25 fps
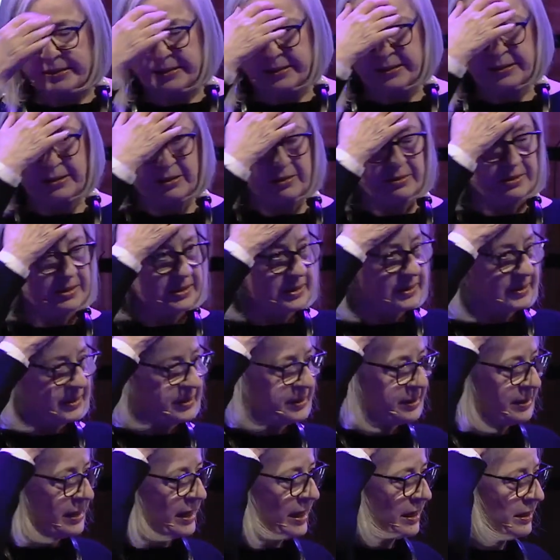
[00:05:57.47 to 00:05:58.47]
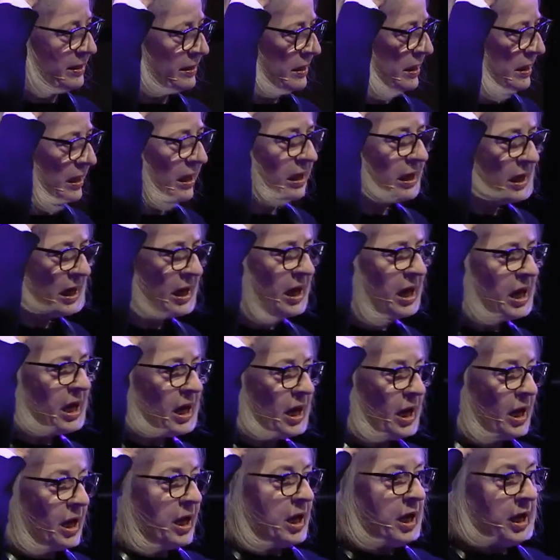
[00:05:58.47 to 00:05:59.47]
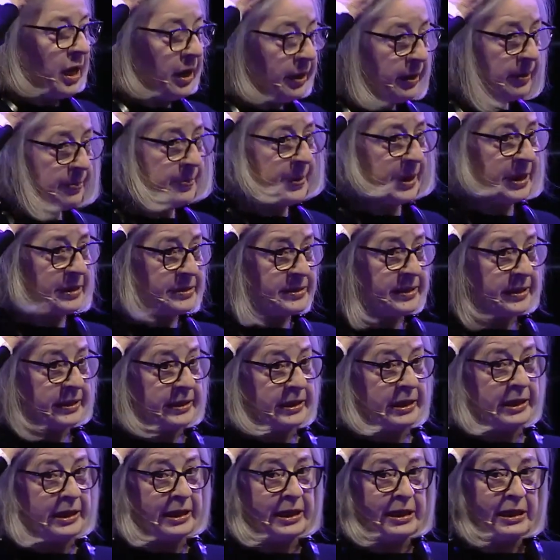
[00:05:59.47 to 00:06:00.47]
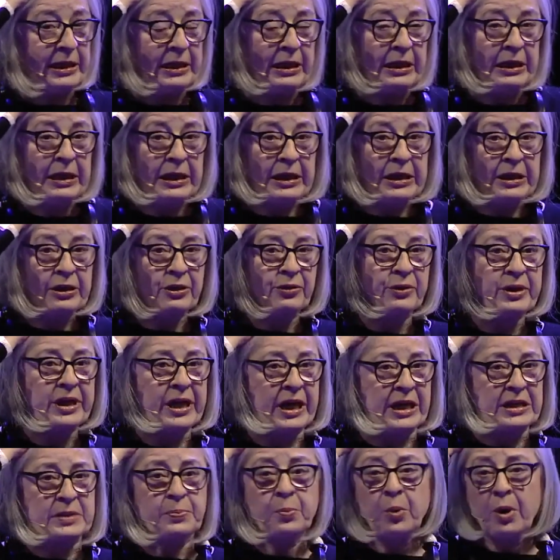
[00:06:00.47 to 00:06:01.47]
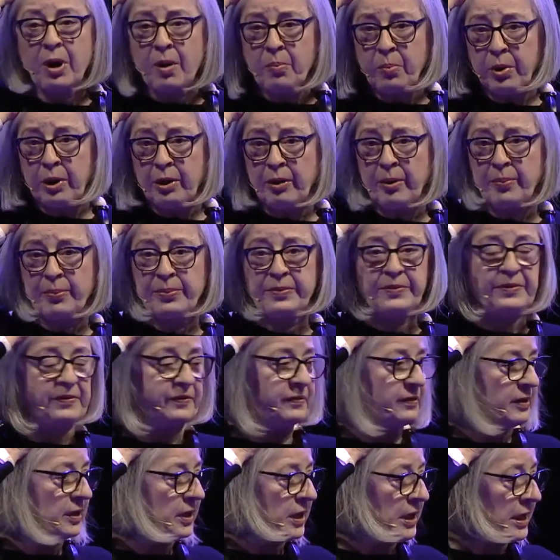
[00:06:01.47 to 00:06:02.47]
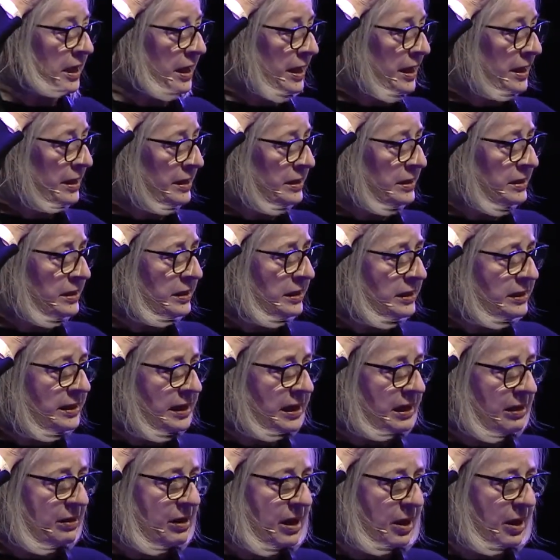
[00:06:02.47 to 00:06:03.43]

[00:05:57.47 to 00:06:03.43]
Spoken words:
So this then basically creates problems, and there